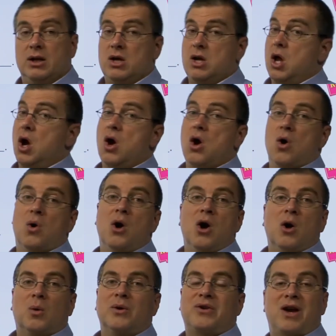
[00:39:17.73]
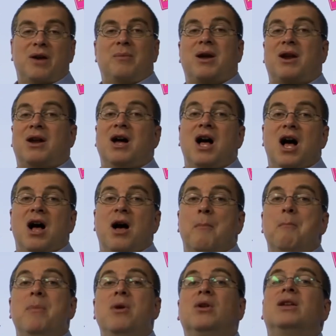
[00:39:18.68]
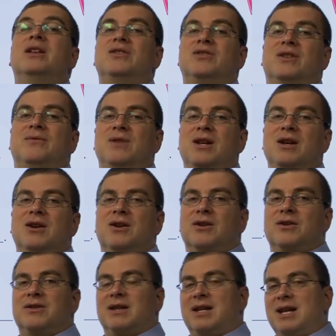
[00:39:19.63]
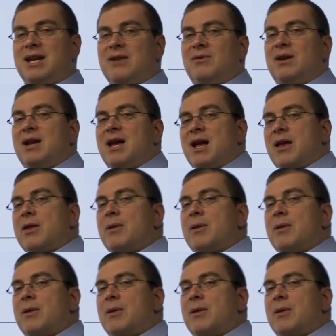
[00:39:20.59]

No, we're talking about millions of years and even